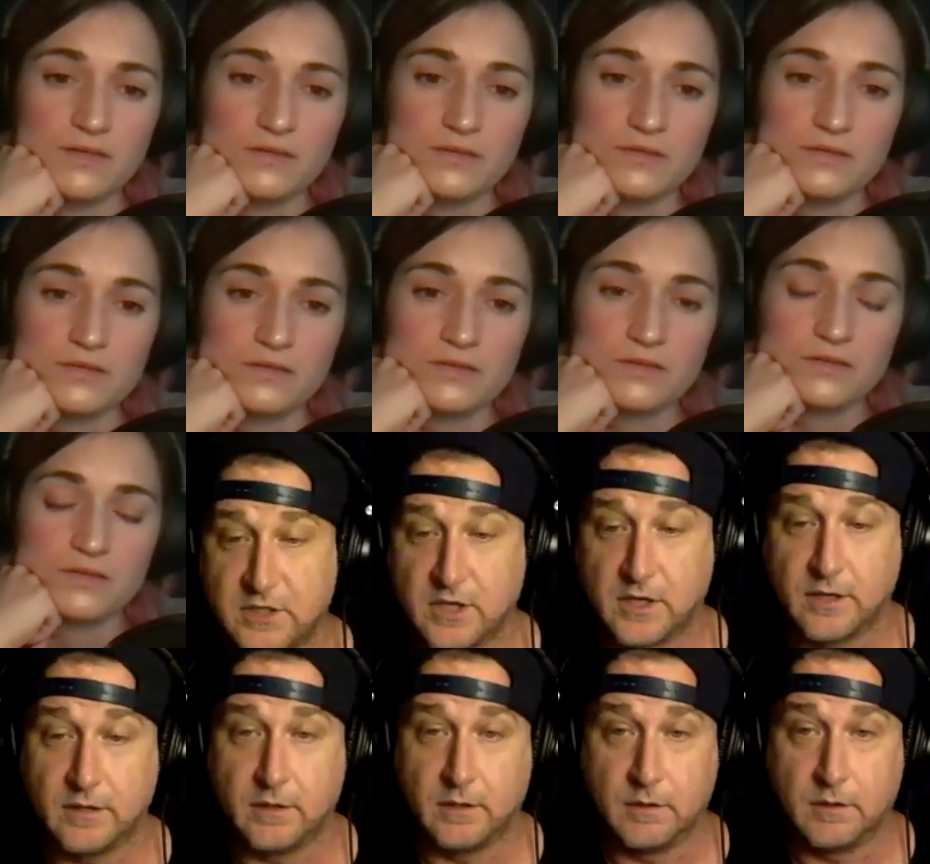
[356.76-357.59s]
or each
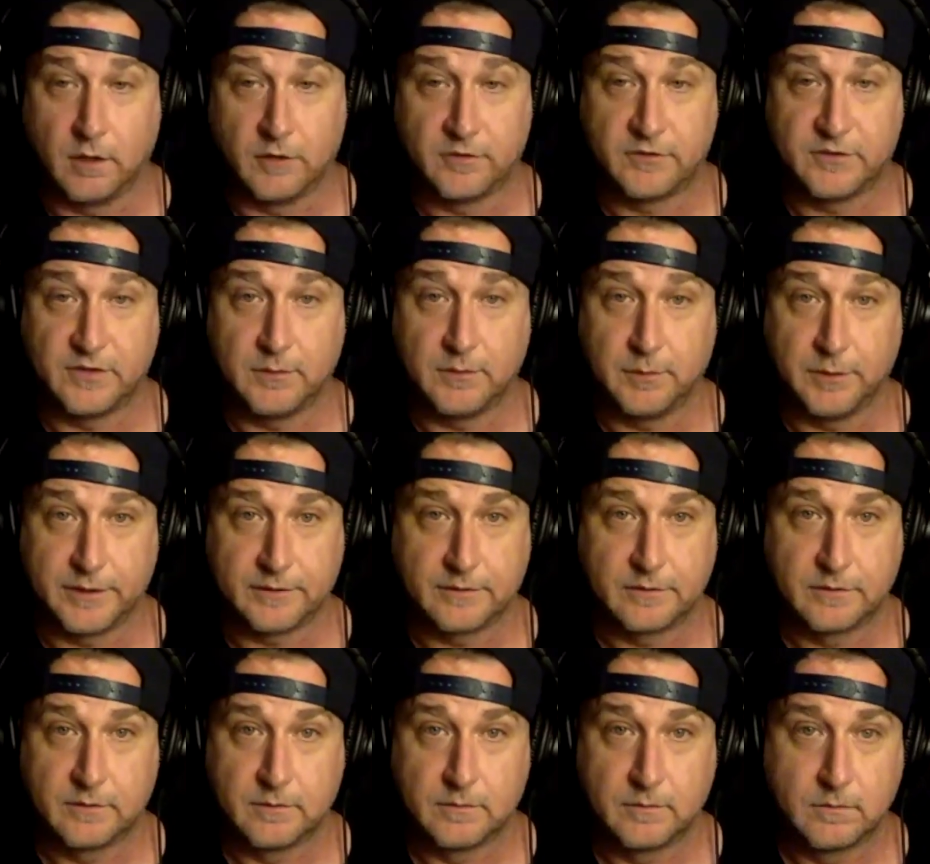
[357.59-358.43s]
other, our
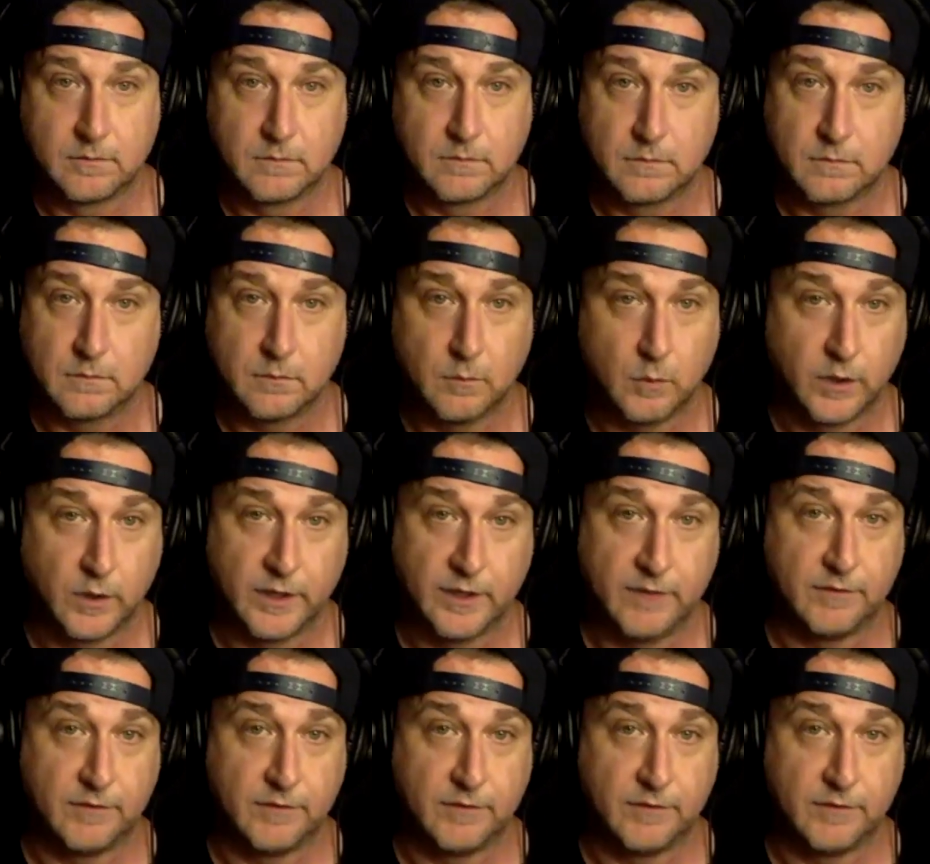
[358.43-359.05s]
siblings, whatever.